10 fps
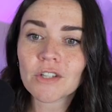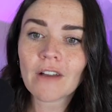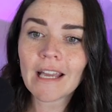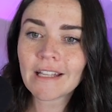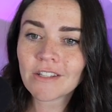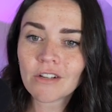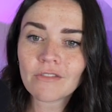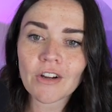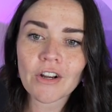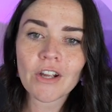if I insert a
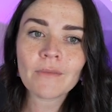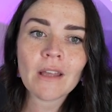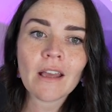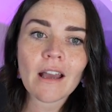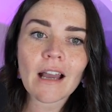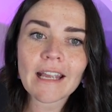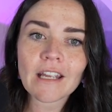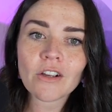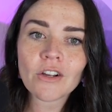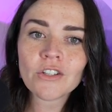photo, I
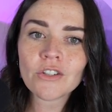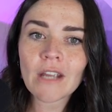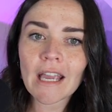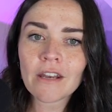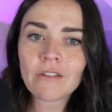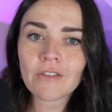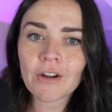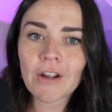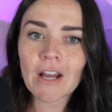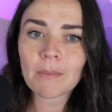can go to edit
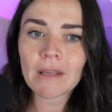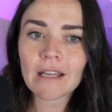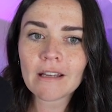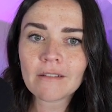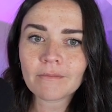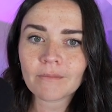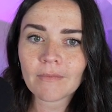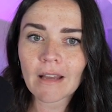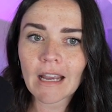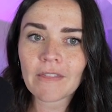photo up here,
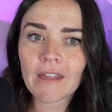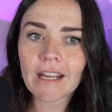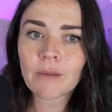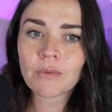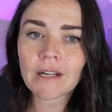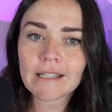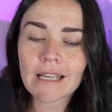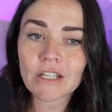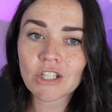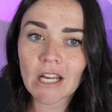and then I can press
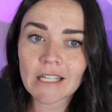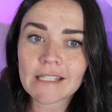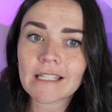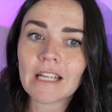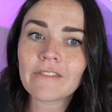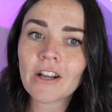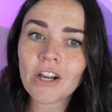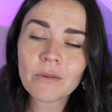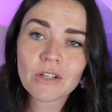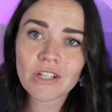adjust. If I
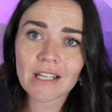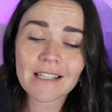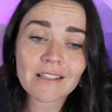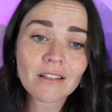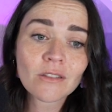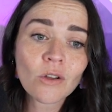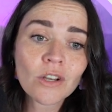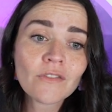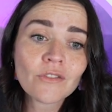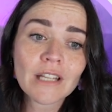go to adjust, there's a lot
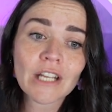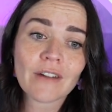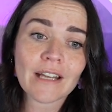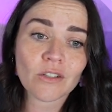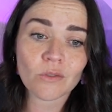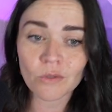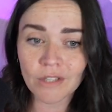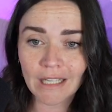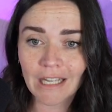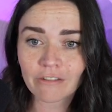of really great tools
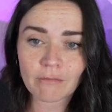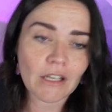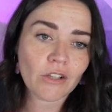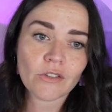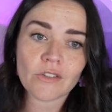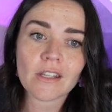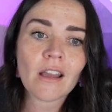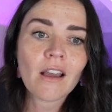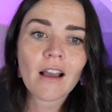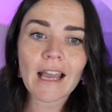in here for me to use.
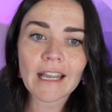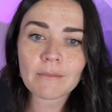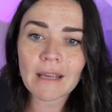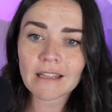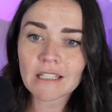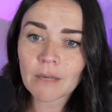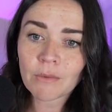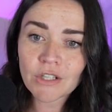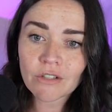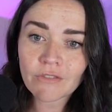I can make the
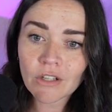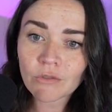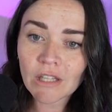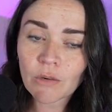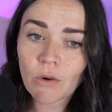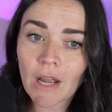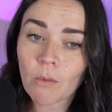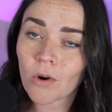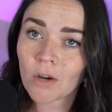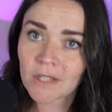temperature feel really quite
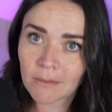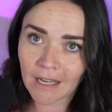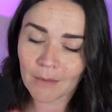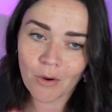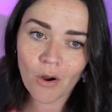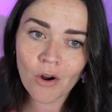warm, so make it more